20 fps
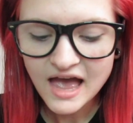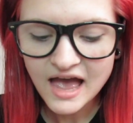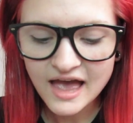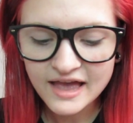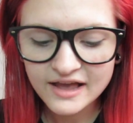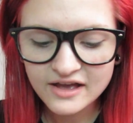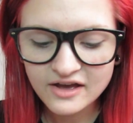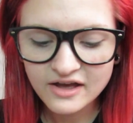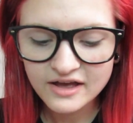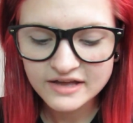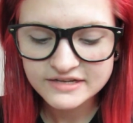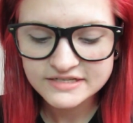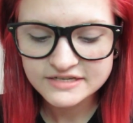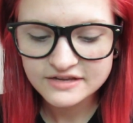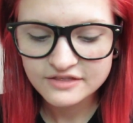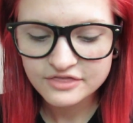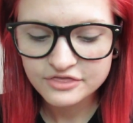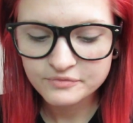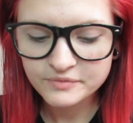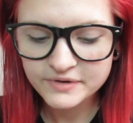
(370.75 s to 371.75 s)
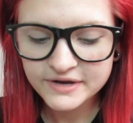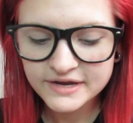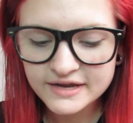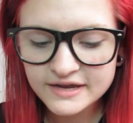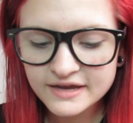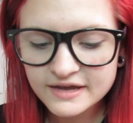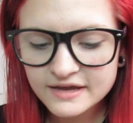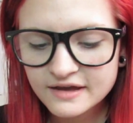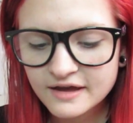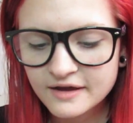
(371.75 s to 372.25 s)
I got
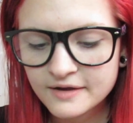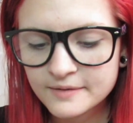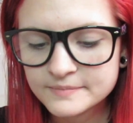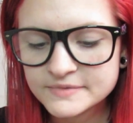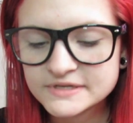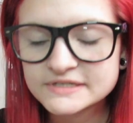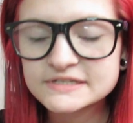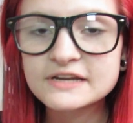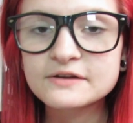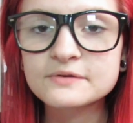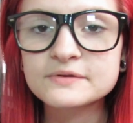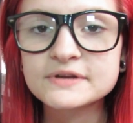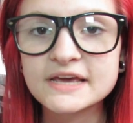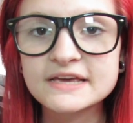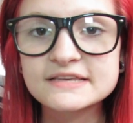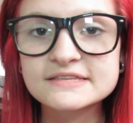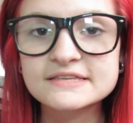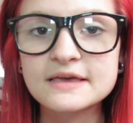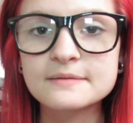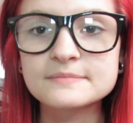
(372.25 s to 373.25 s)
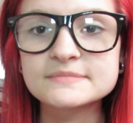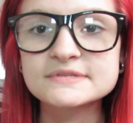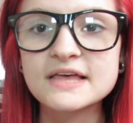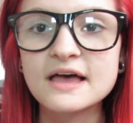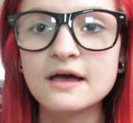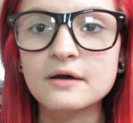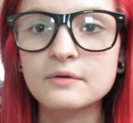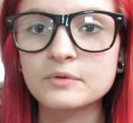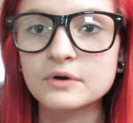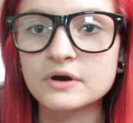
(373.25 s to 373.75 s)
3 Nintendo DS games
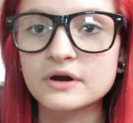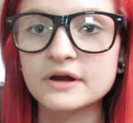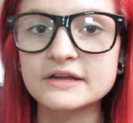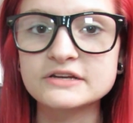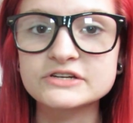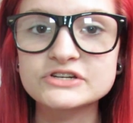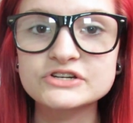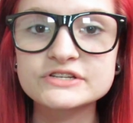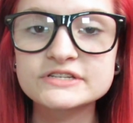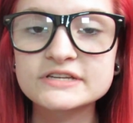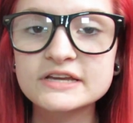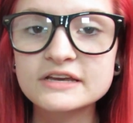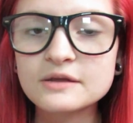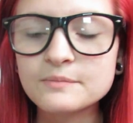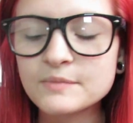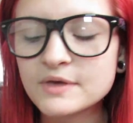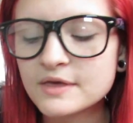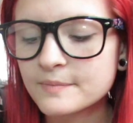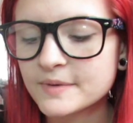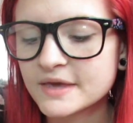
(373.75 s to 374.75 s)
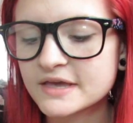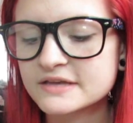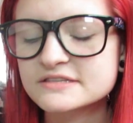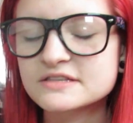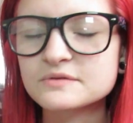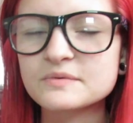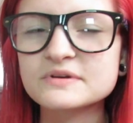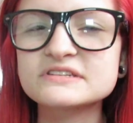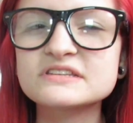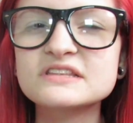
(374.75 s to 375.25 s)
that were interesting to me because
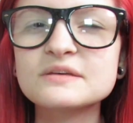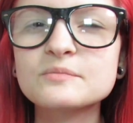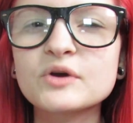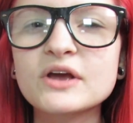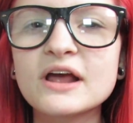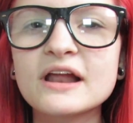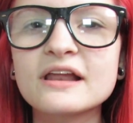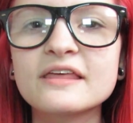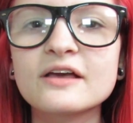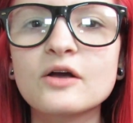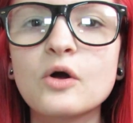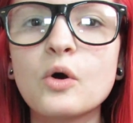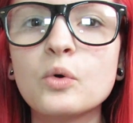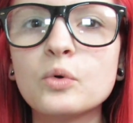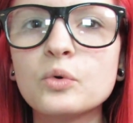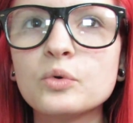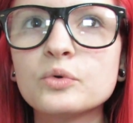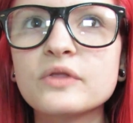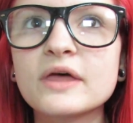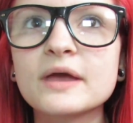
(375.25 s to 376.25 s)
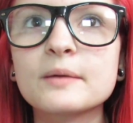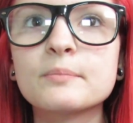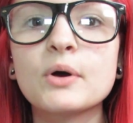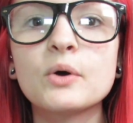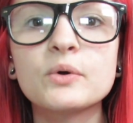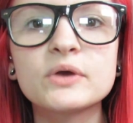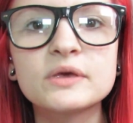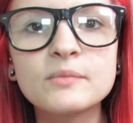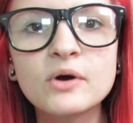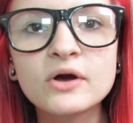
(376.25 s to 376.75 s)
the rest of them were kind of like old like
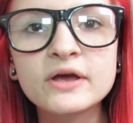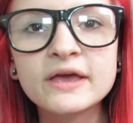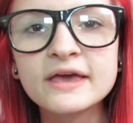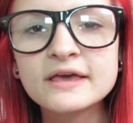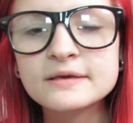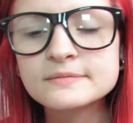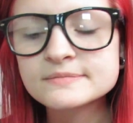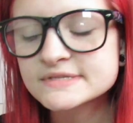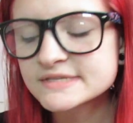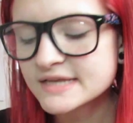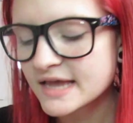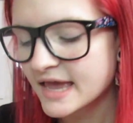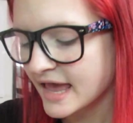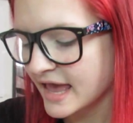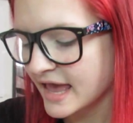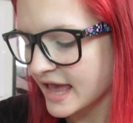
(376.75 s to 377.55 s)
Pokemon games.